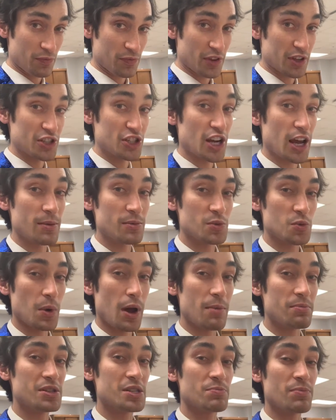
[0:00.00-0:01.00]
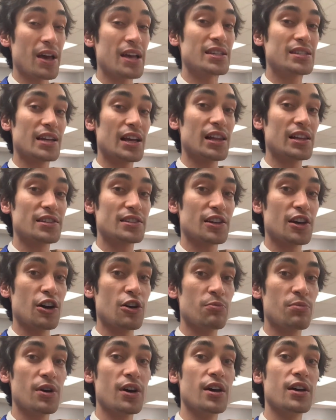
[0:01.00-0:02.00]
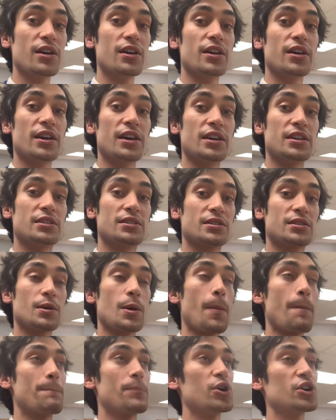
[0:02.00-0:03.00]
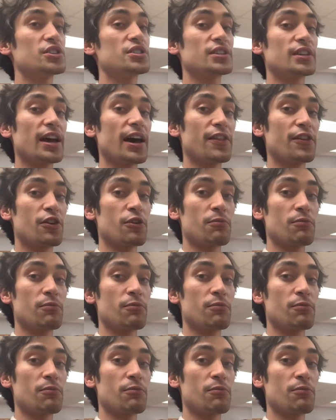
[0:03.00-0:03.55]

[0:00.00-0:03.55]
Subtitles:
The James Webb Space Telescope is put together